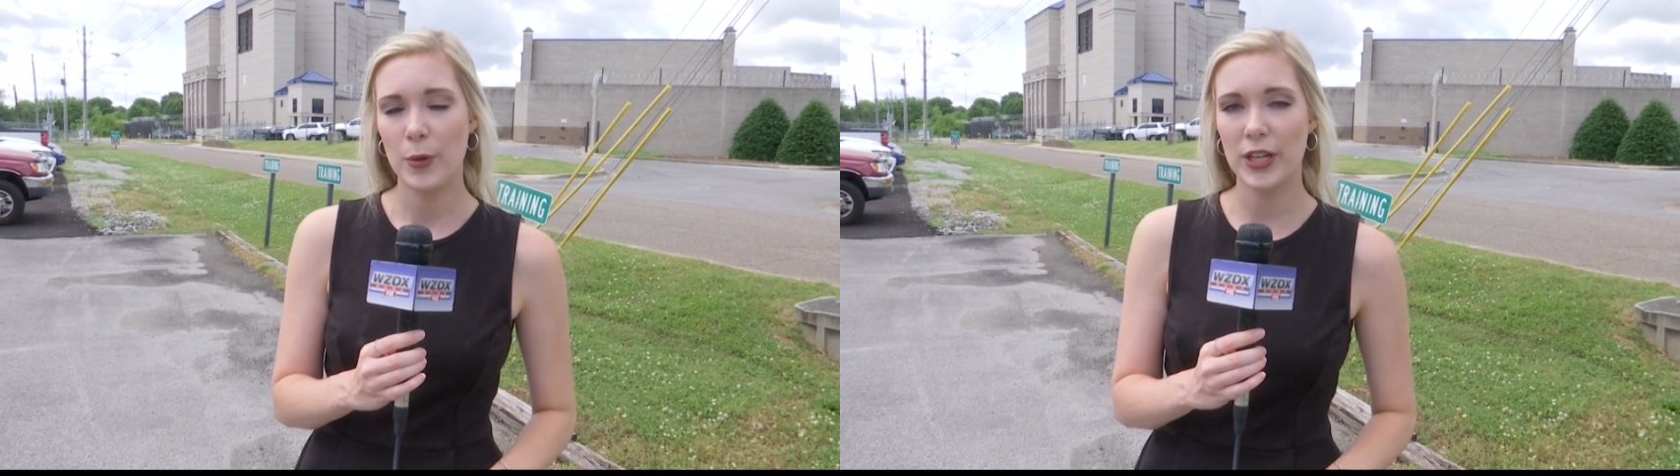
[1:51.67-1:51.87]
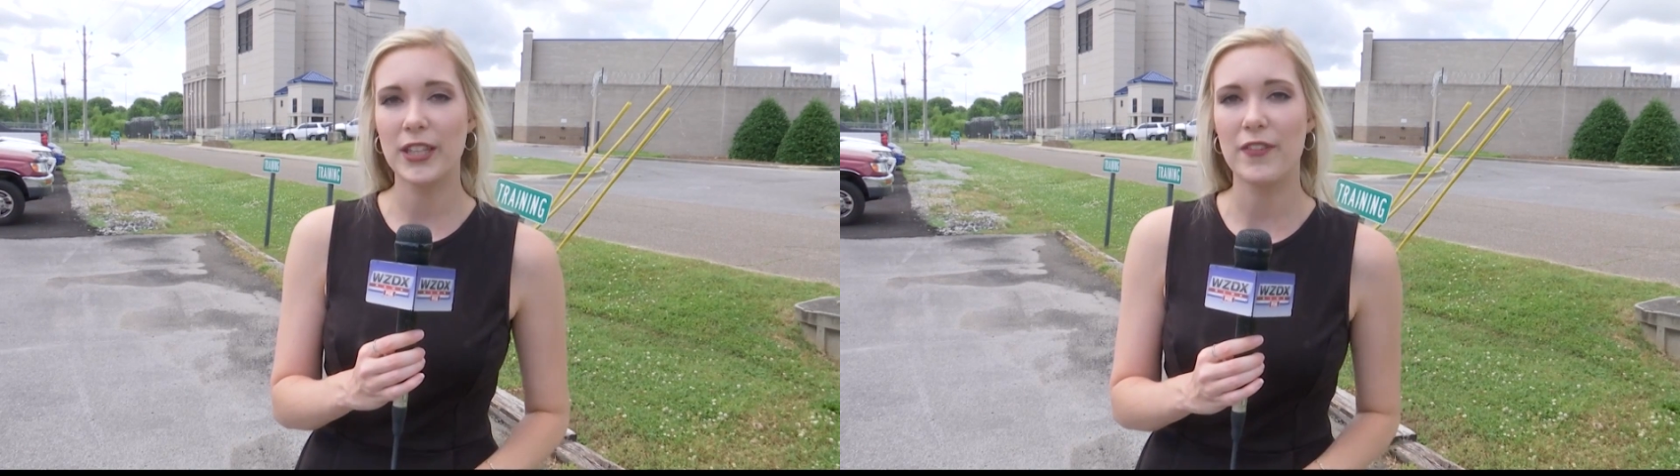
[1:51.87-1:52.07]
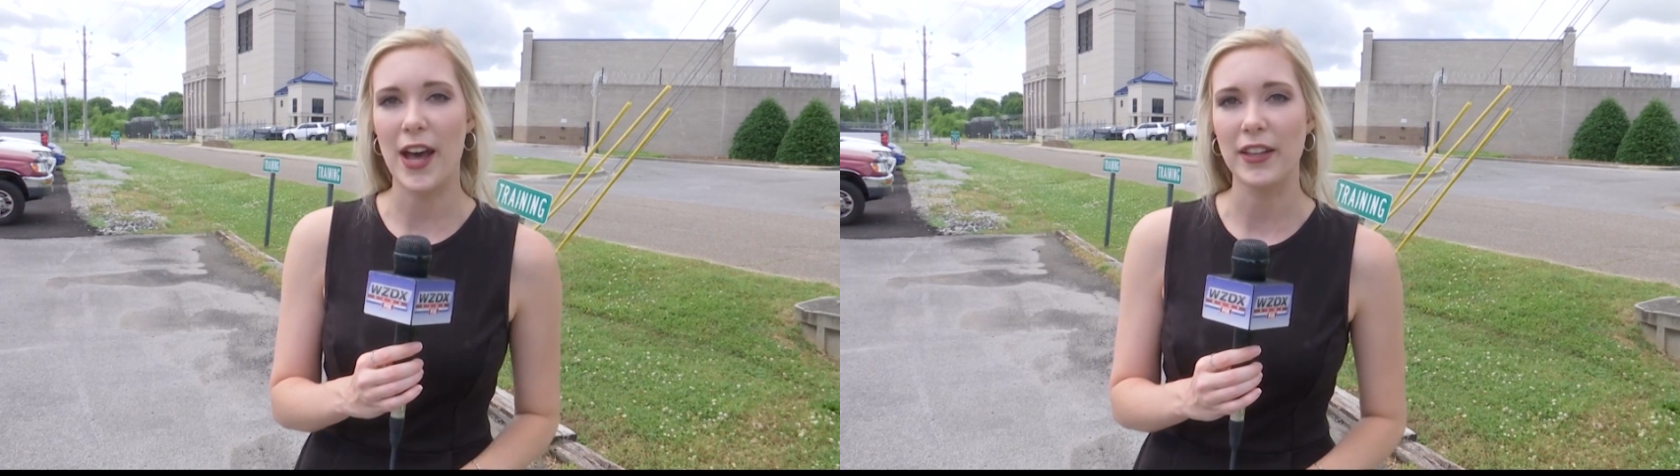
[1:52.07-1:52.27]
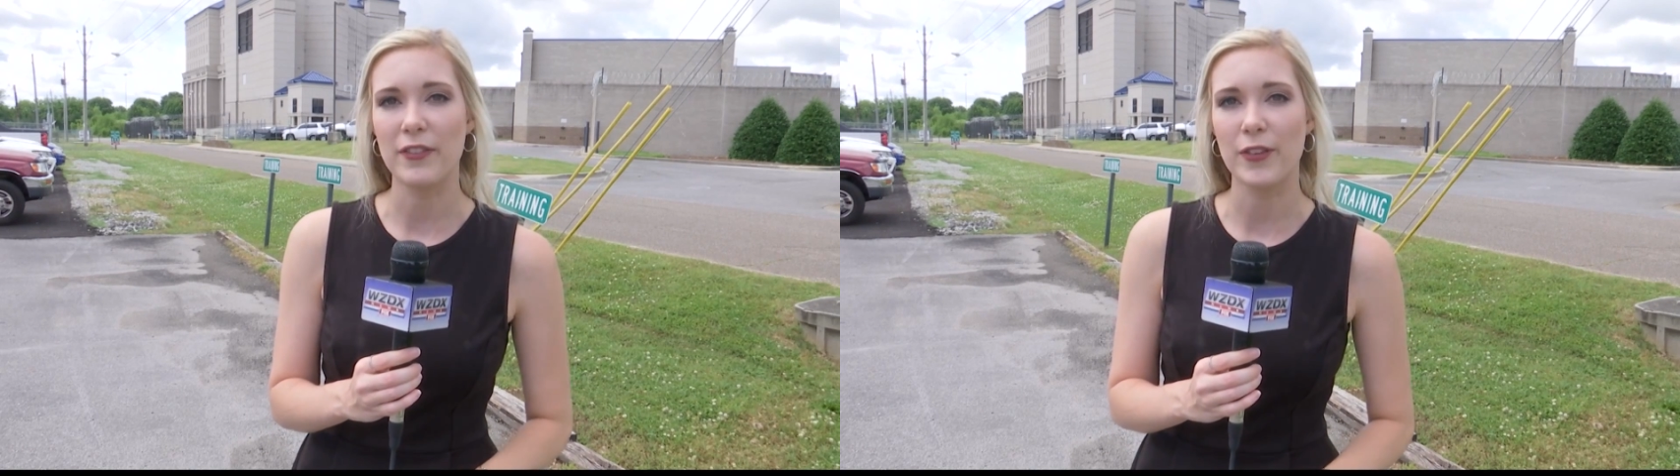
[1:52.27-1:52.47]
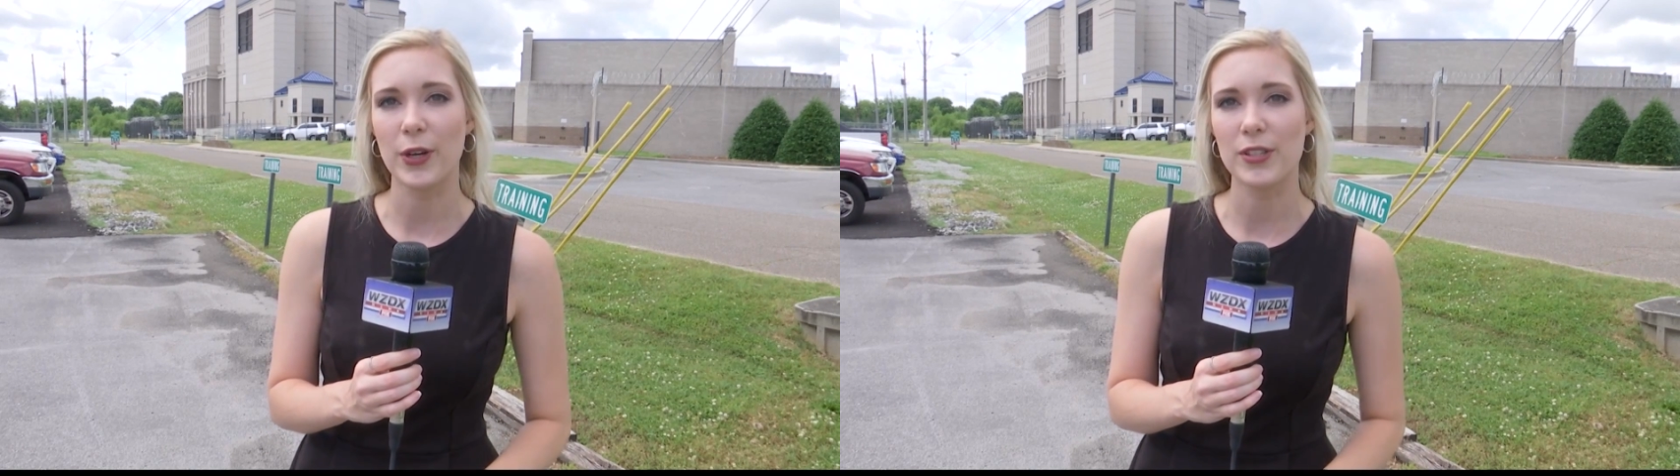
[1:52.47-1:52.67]
Putting the
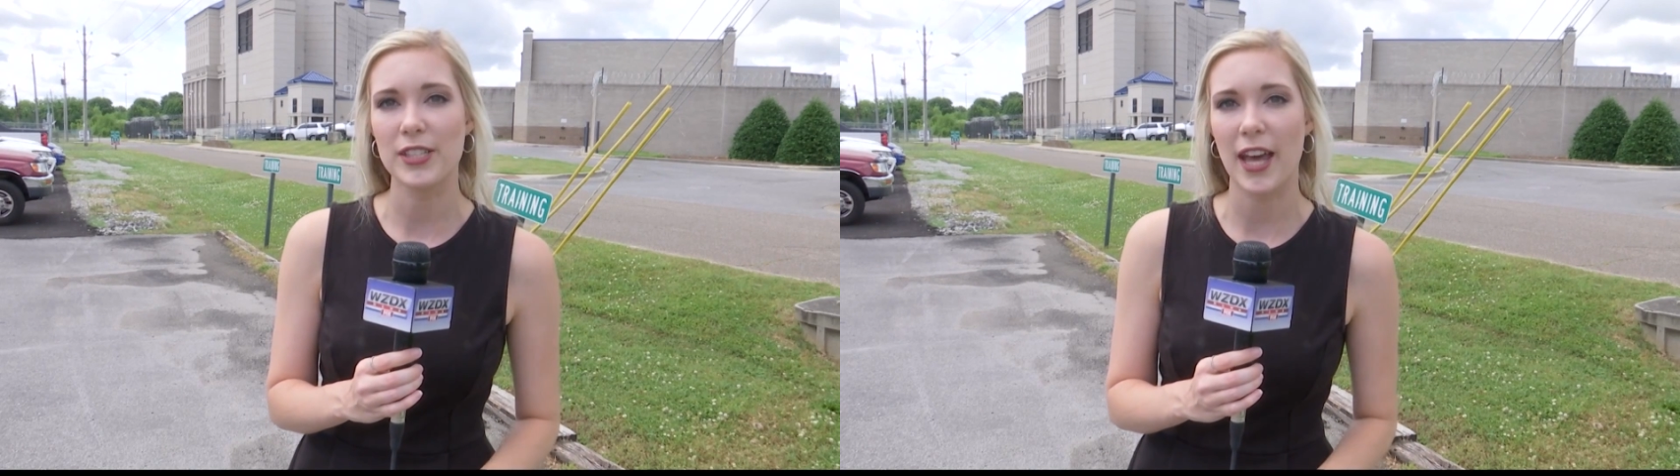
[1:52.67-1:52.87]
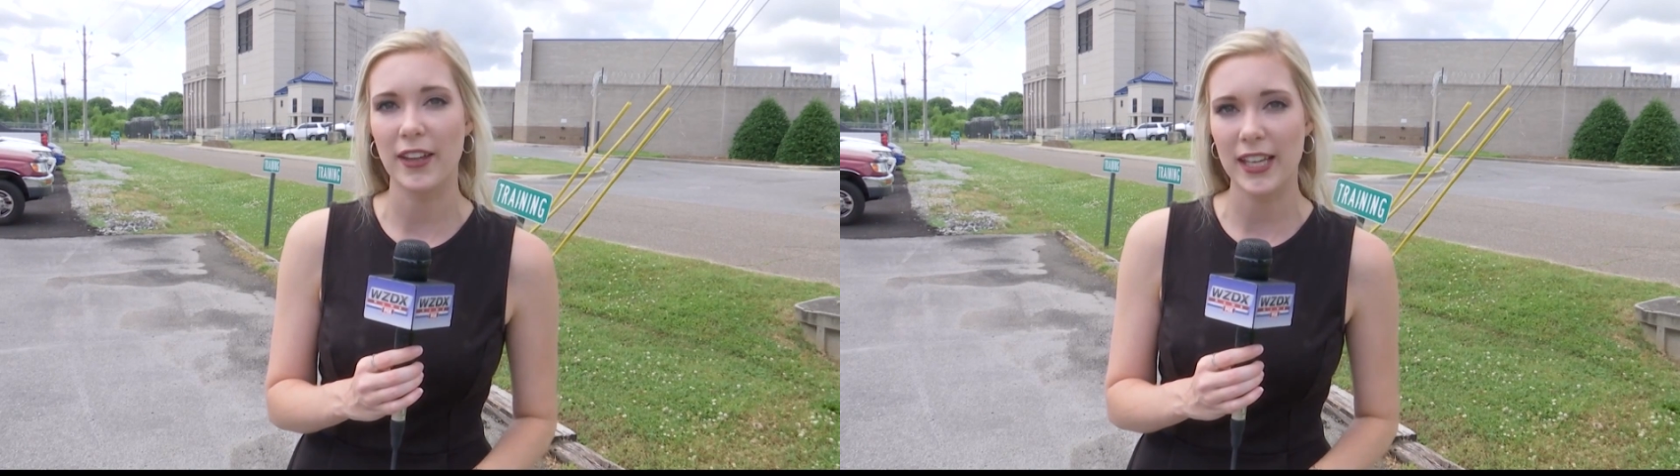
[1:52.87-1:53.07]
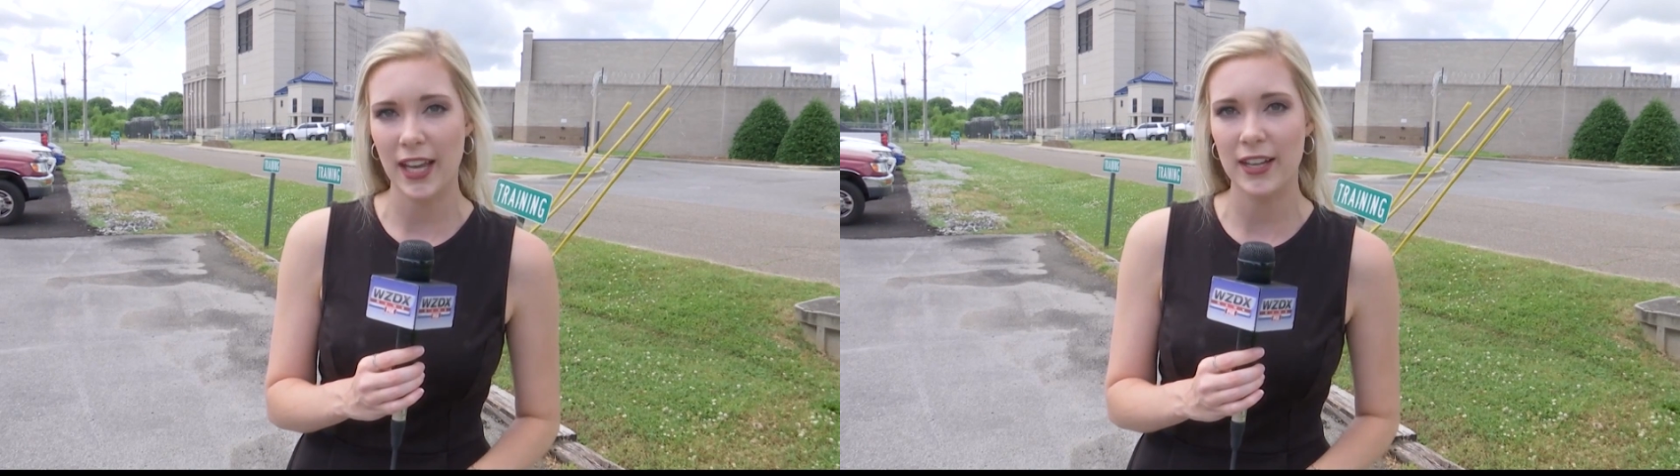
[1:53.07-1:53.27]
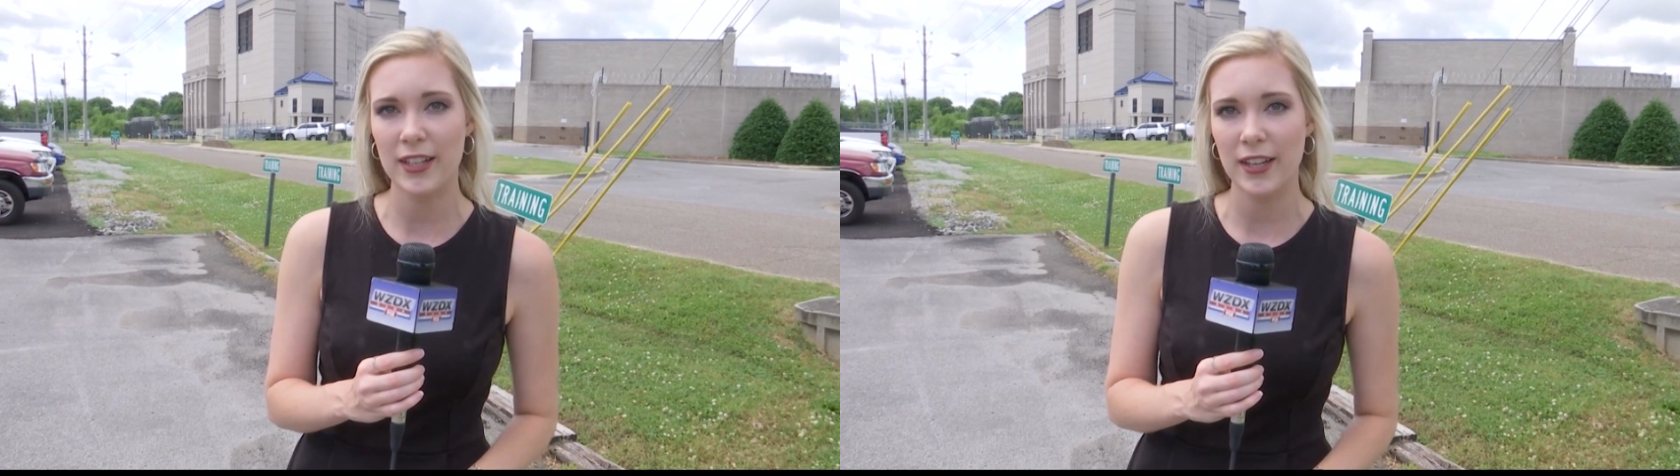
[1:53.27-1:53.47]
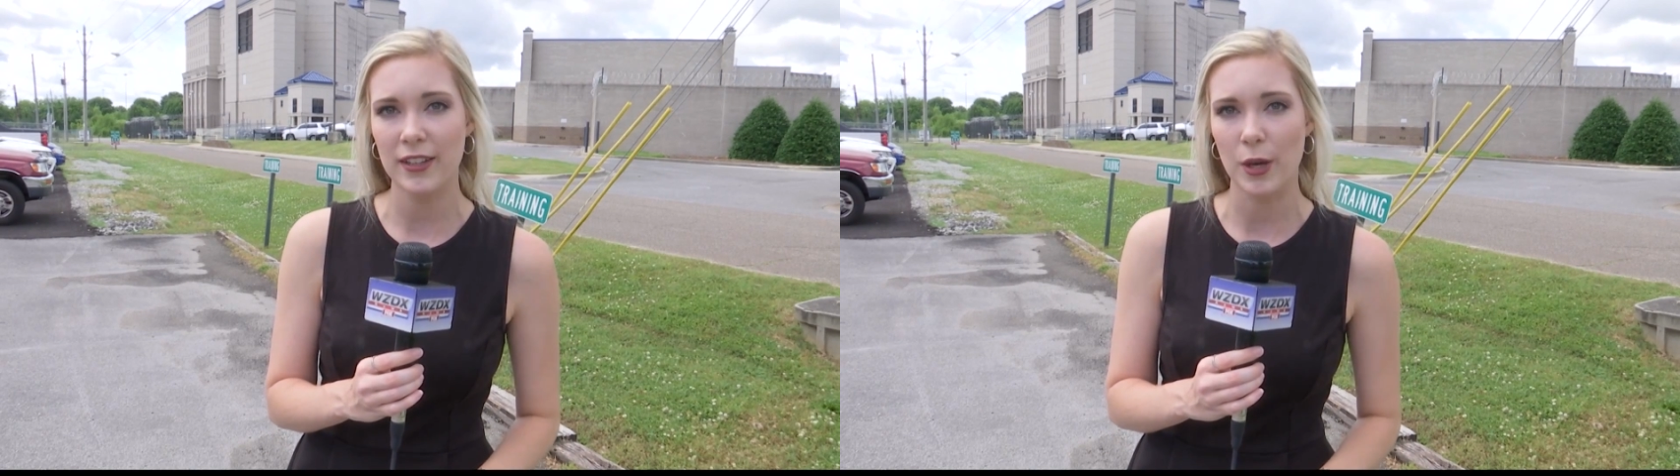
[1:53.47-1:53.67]
Valley first, Kelly Kennedy,